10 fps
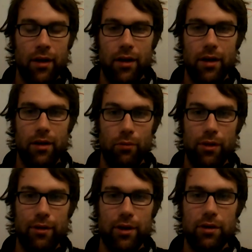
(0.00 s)
uh,
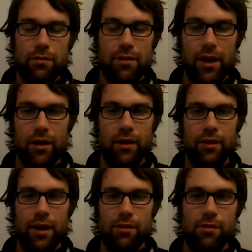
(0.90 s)
without understanding the
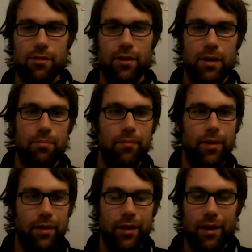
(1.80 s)
necessary
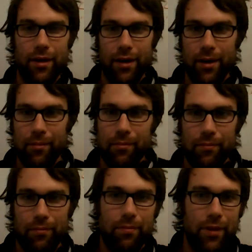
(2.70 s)
uh,
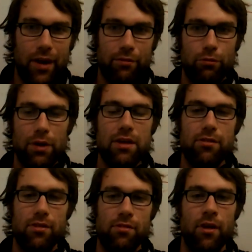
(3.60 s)
kind of
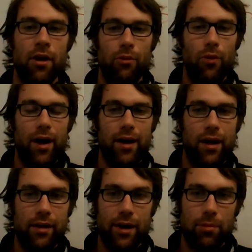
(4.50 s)
reasons why
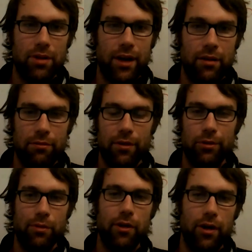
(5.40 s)
an airplane
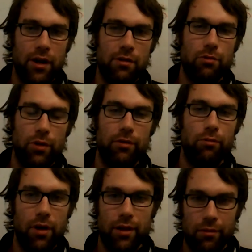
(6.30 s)
filled with goodies would
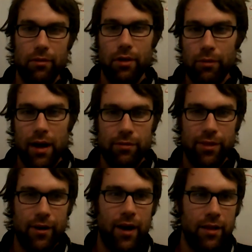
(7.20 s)
arrive at
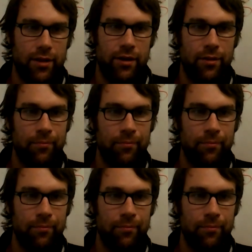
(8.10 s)
their island.